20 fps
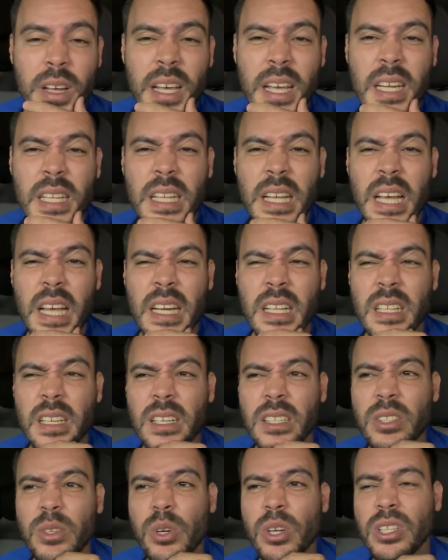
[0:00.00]
get anything
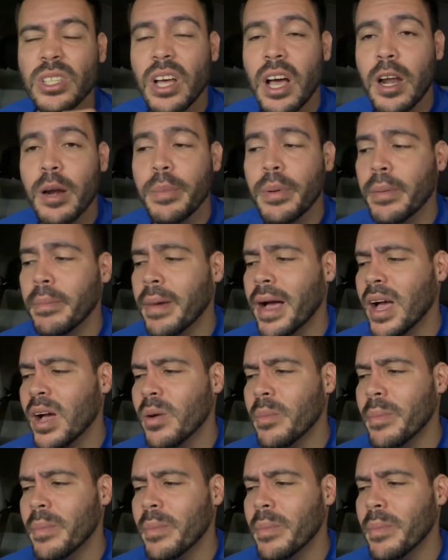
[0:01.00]
under a dollar per mile